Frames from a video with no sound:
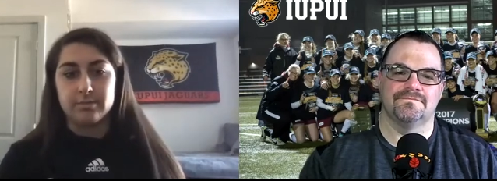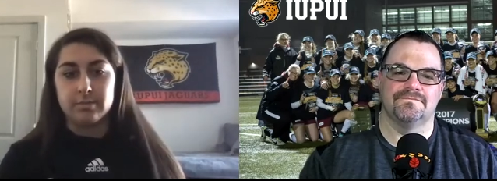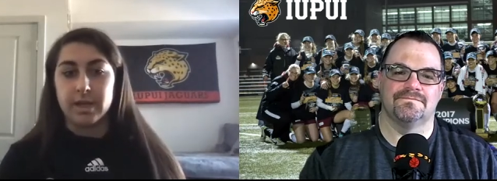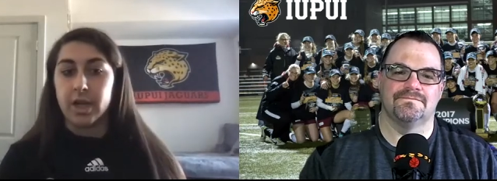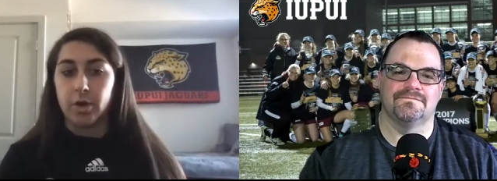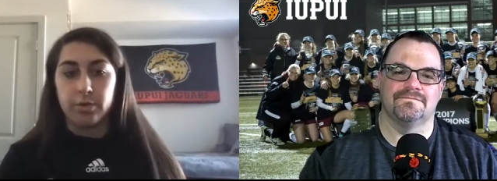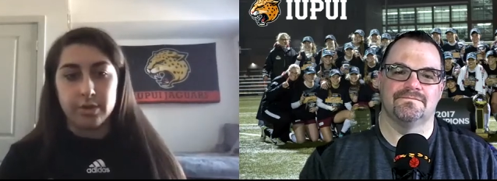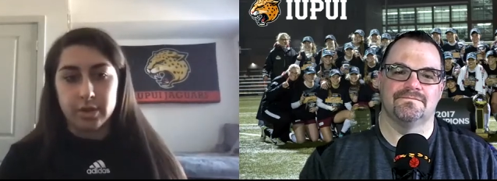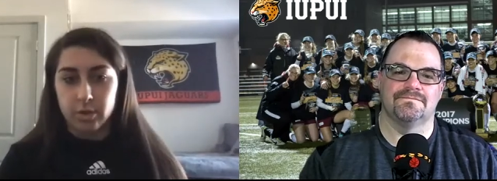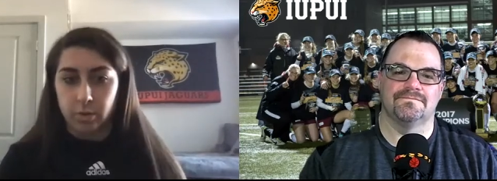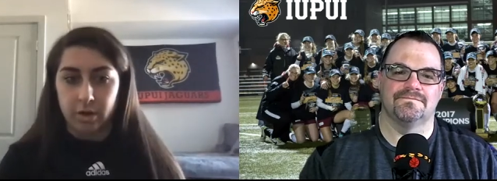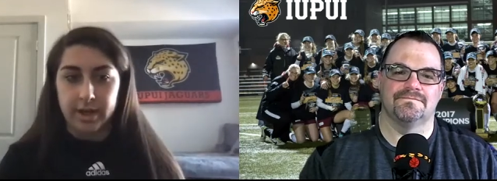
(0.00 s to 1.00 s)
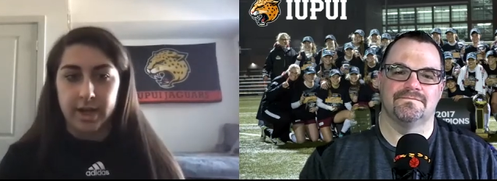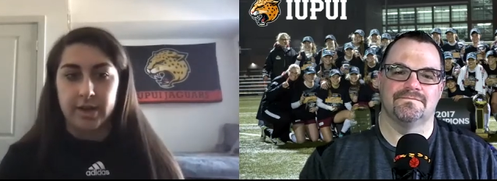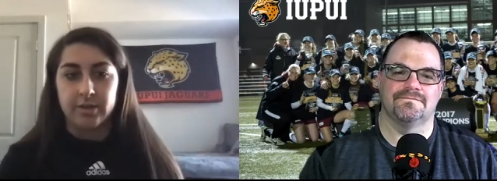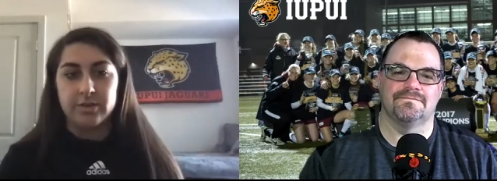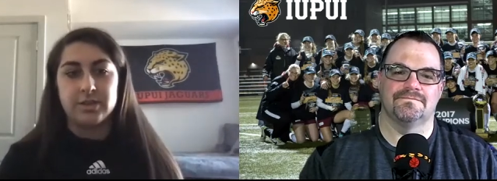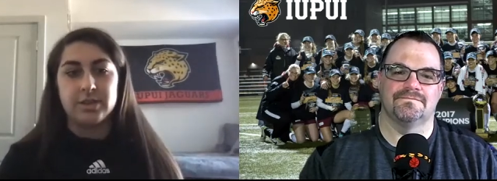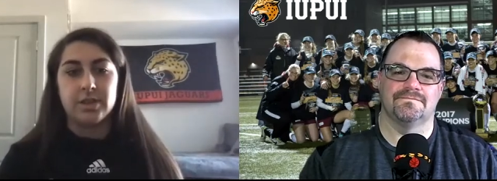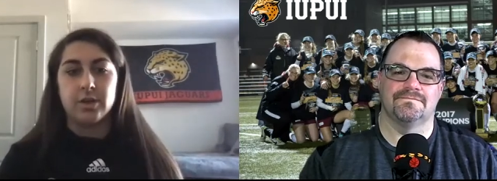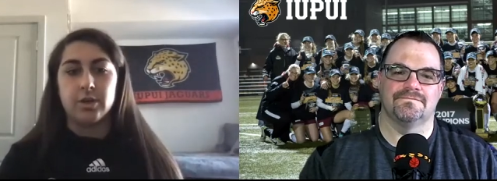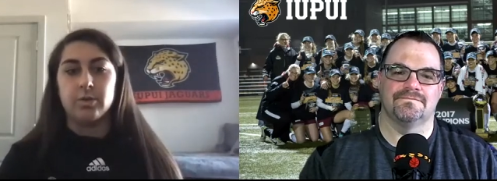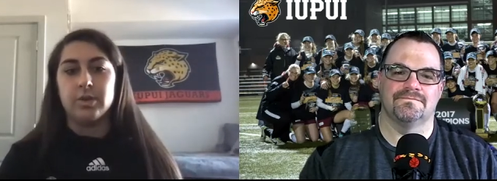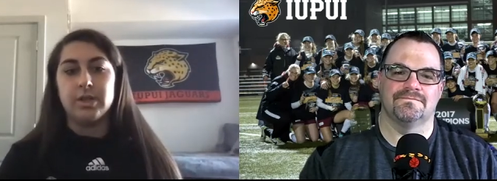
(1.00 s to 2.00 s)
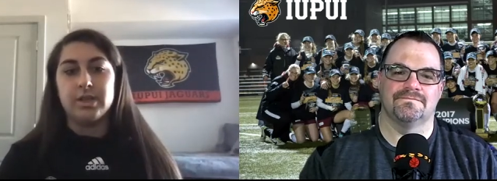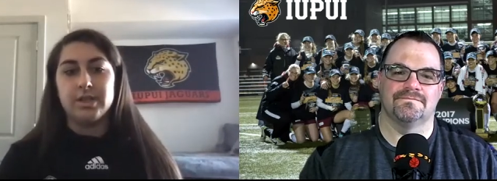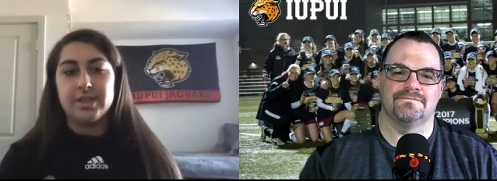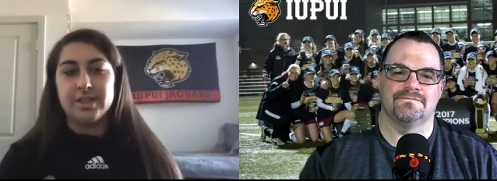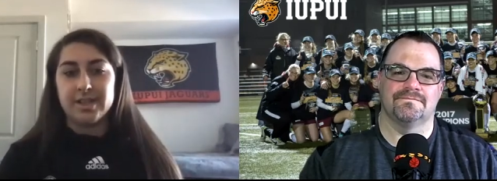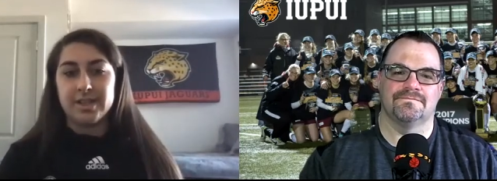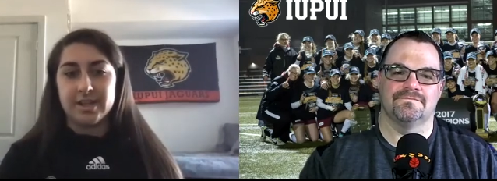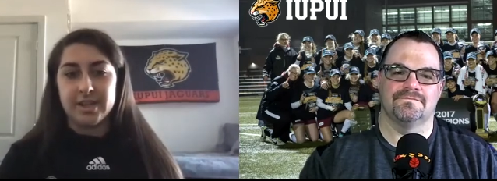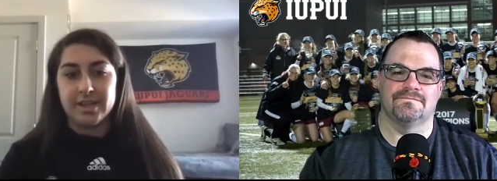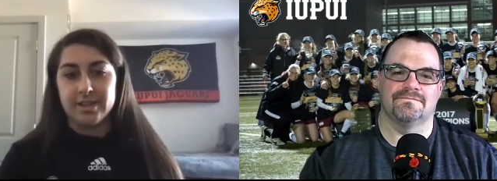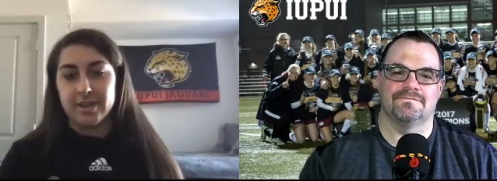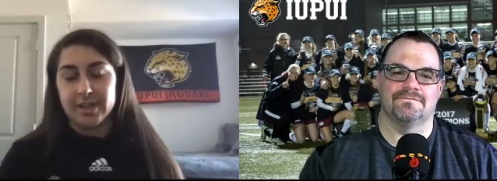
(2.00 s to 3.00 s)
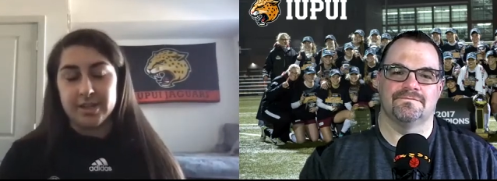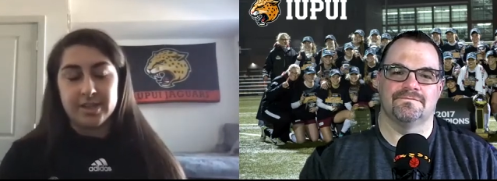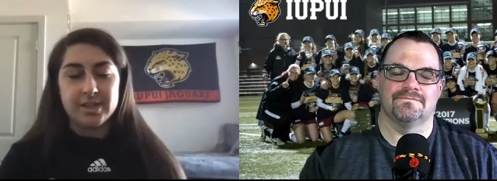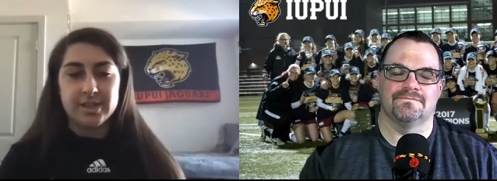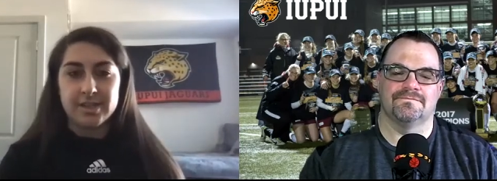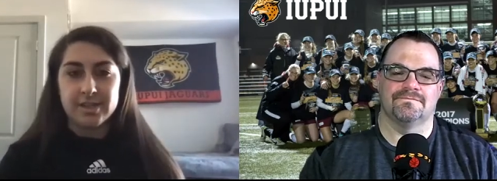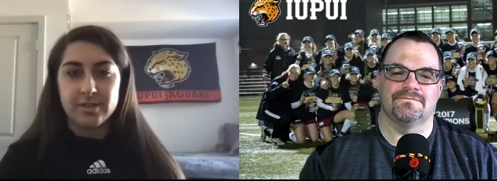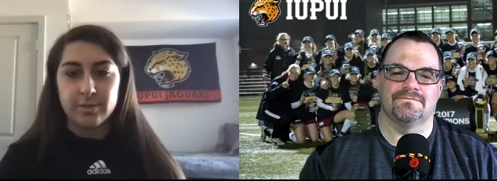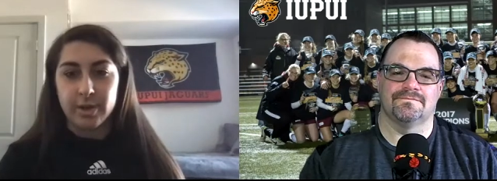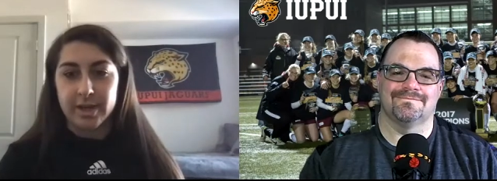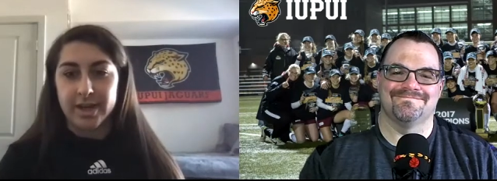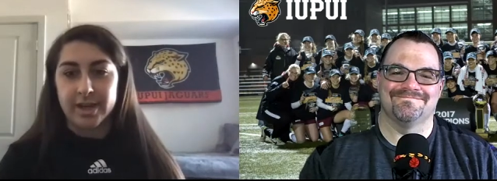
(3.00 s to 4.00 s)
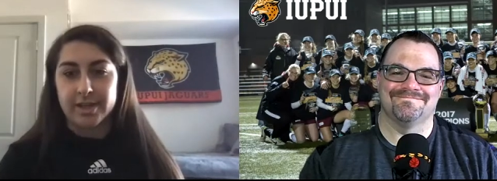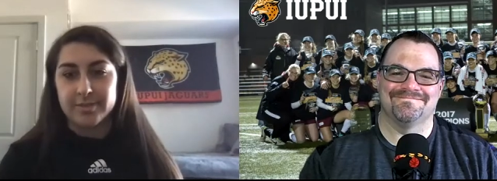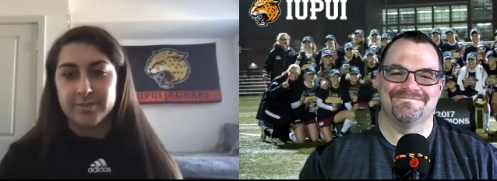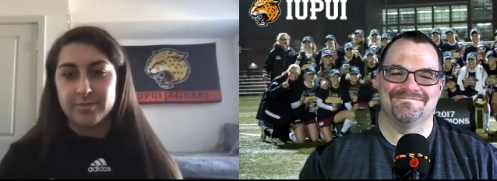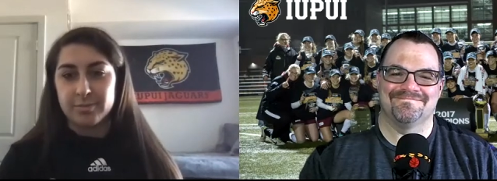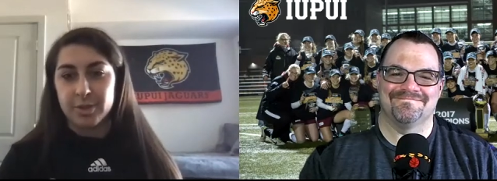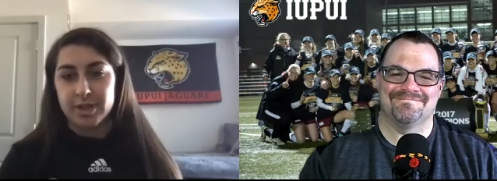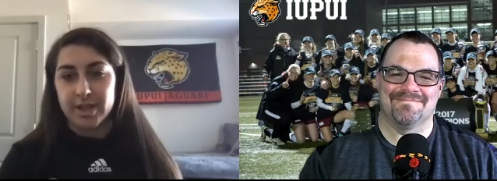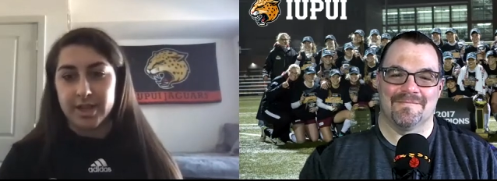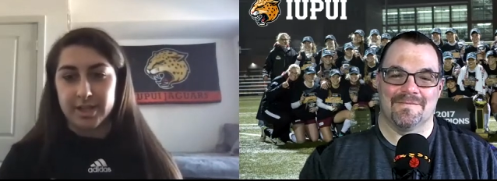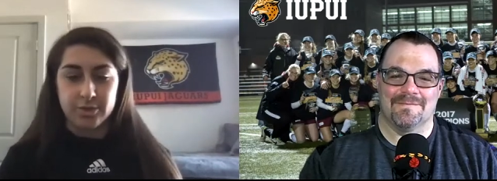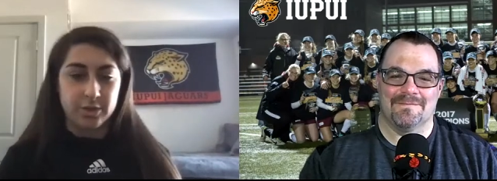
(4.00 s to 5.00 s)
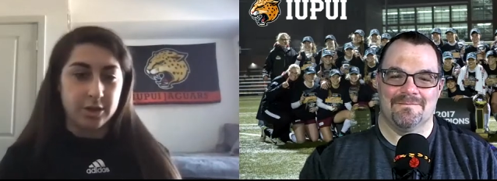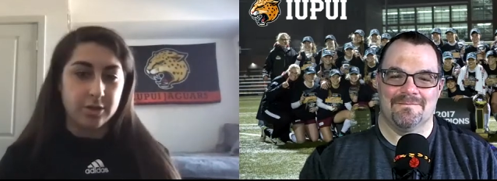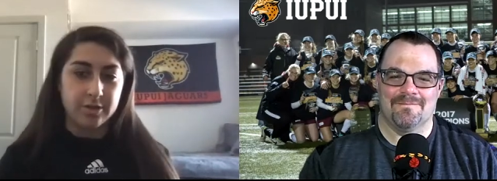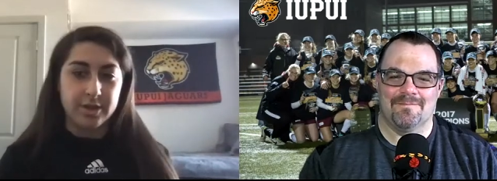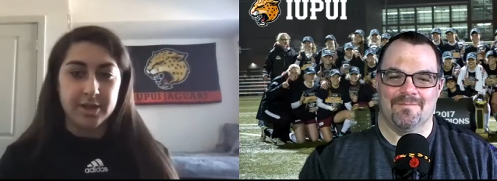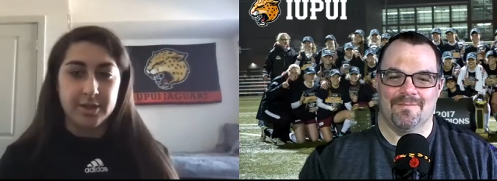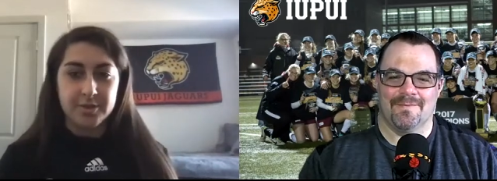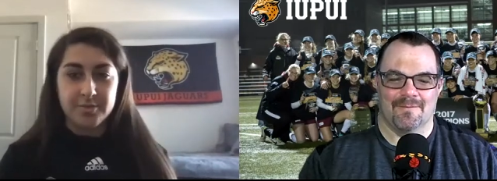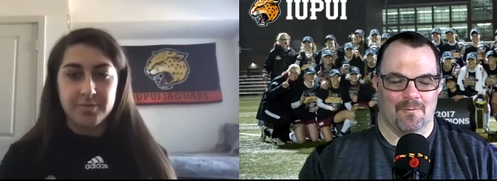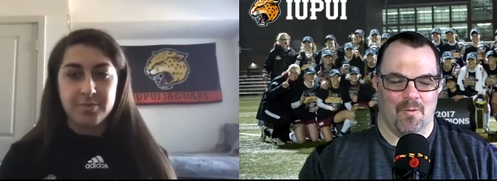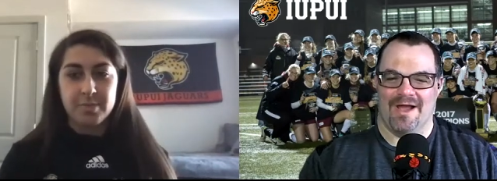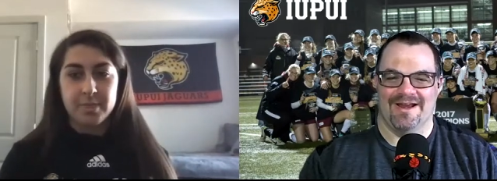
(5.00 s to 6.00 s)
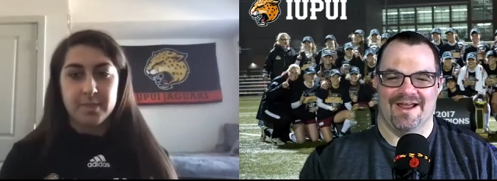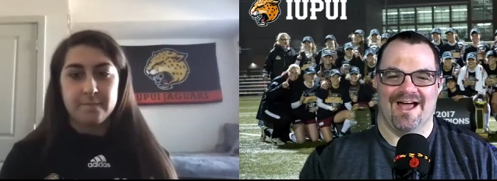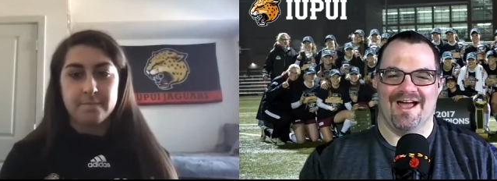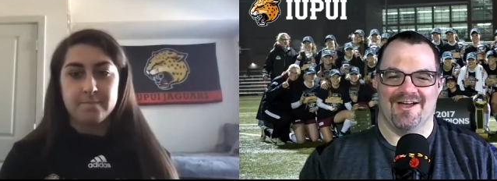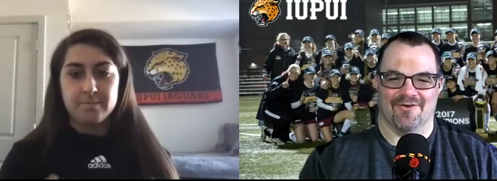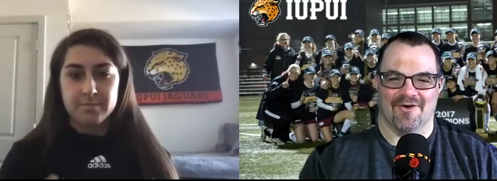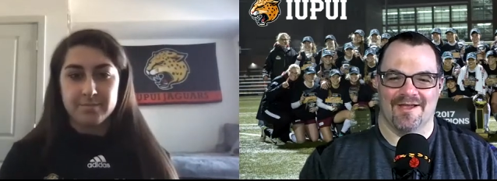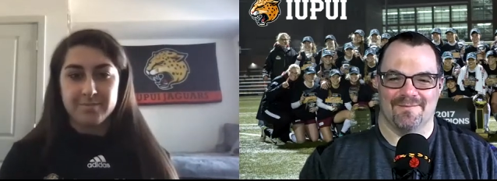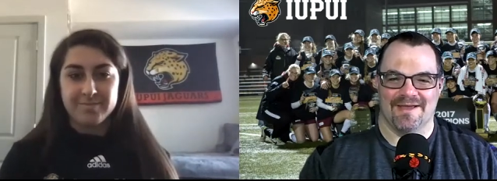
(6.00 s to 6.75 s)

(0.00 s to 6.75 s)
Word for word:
Speaker 1: my own little workouts. So I thought, why not put that into a career.
Speaker 2: Why not? Right?